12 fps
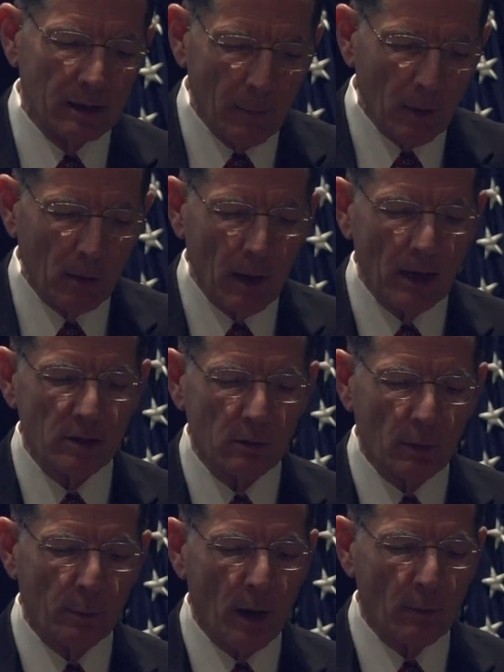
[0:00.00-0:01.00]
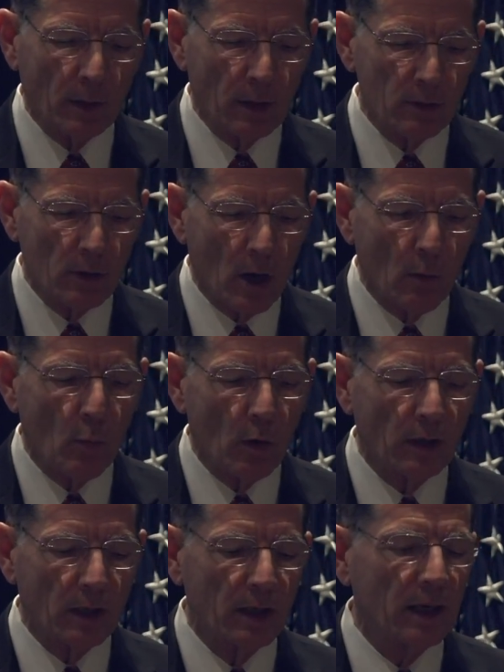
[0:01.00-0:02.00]
Democrats and Republicans are
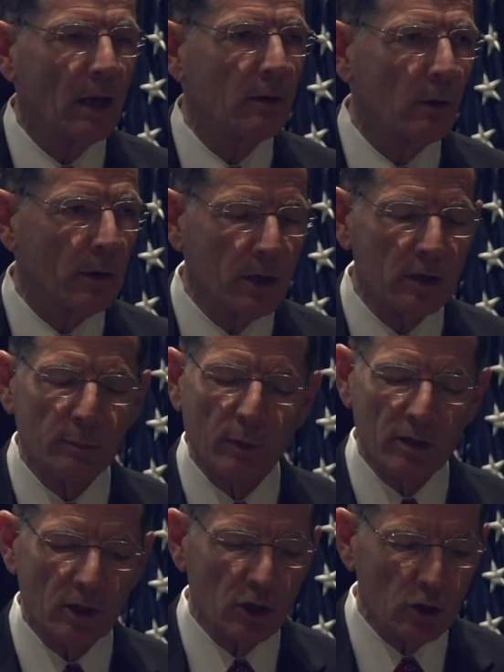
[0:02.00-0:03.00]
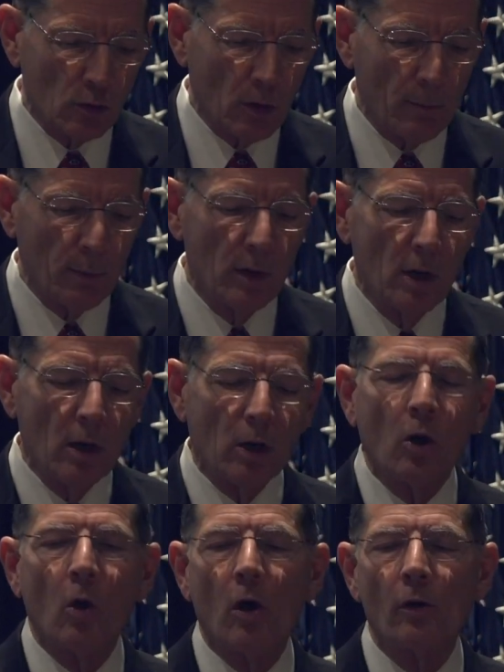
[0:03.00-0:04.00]
working together on this. President Trump
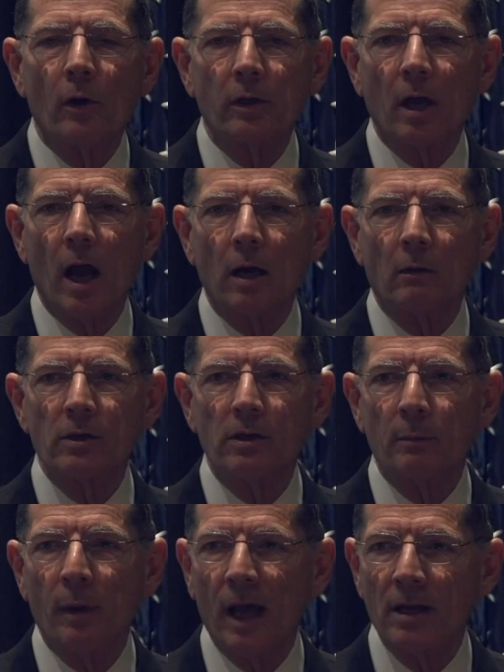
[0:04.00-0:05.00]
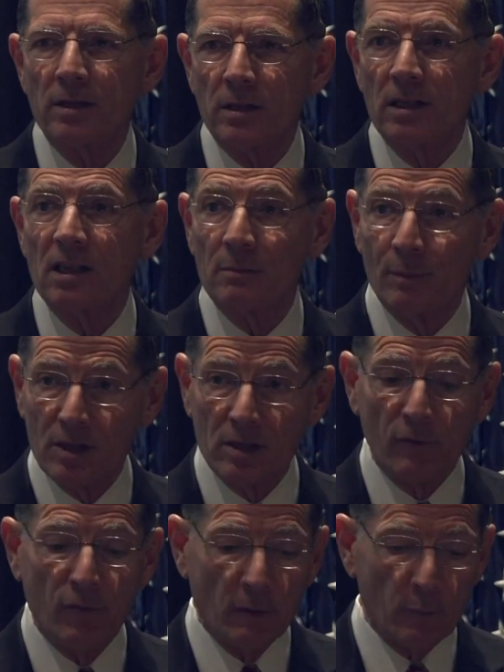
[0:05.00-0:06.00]
called on Congress to pass this
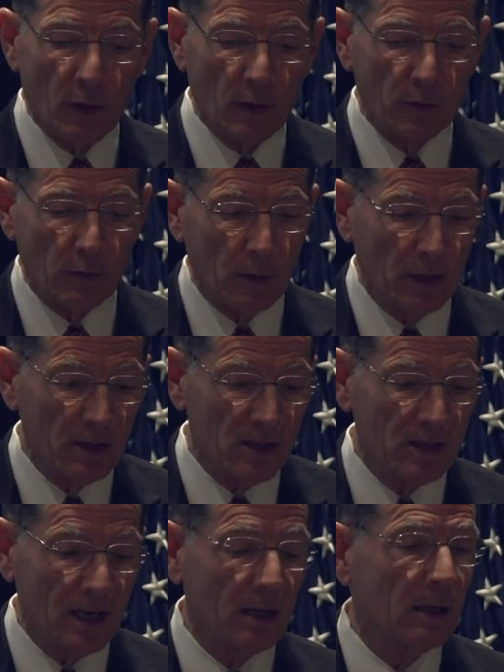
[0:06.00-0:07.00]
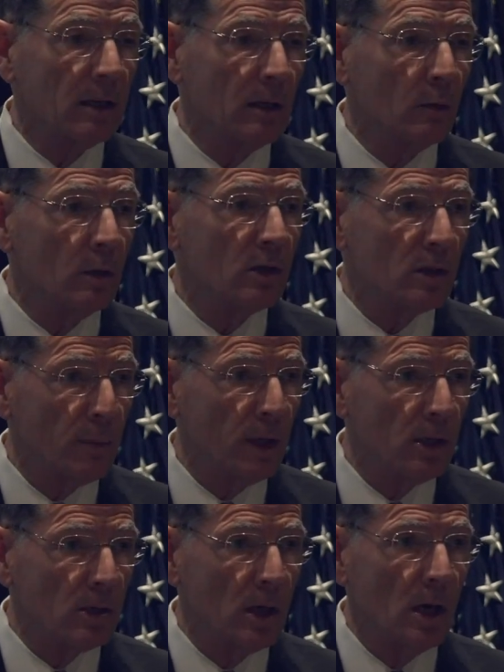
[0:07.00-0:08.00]
specific bill during his State of the Union
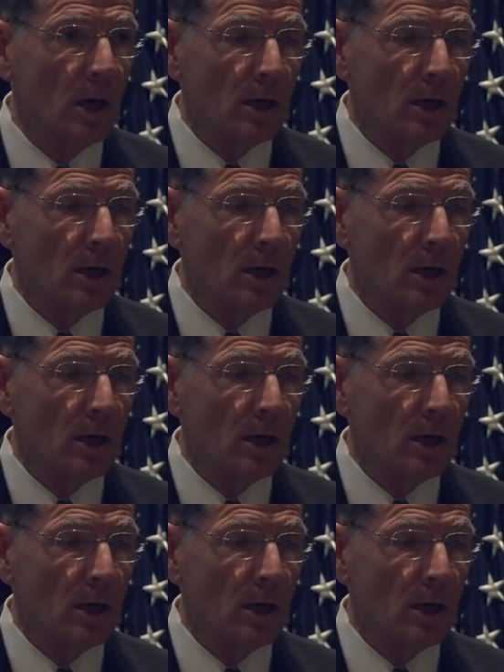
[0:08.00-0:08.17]
speech.